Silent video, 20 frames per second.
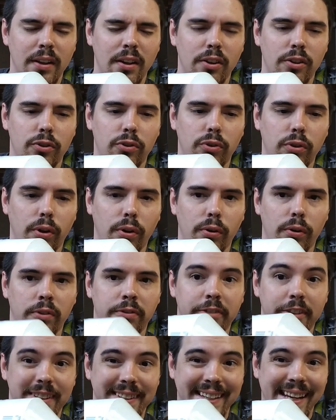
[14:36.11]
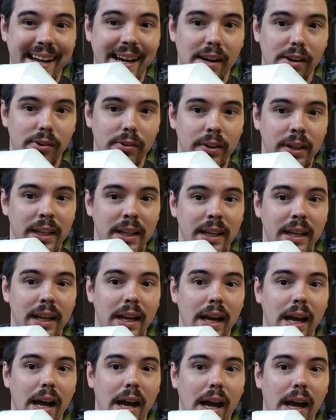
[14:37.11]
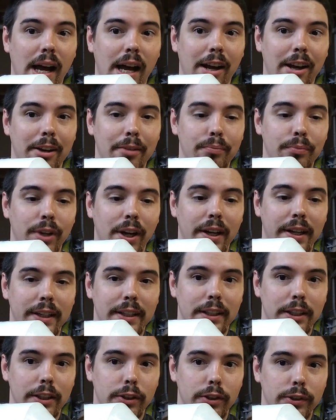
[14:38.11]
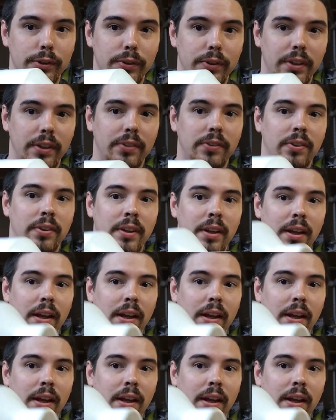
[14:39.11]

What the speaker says: So for now, I'm not going to glue this.